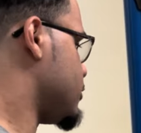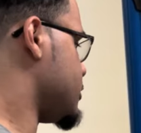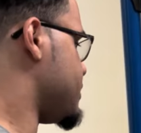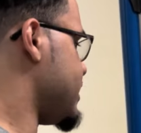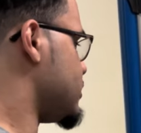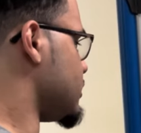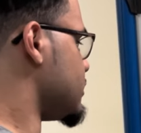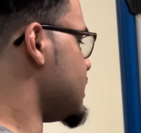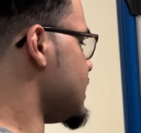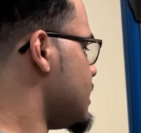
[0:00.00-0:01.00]
was
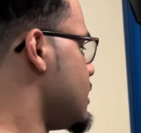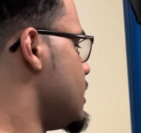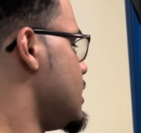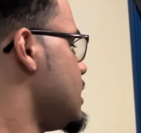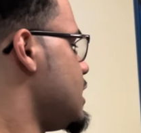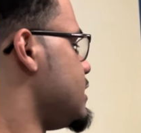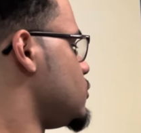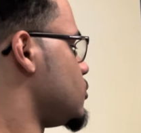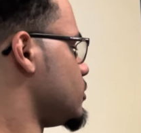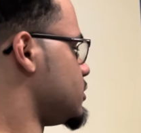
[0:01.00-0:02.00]
basically, in short,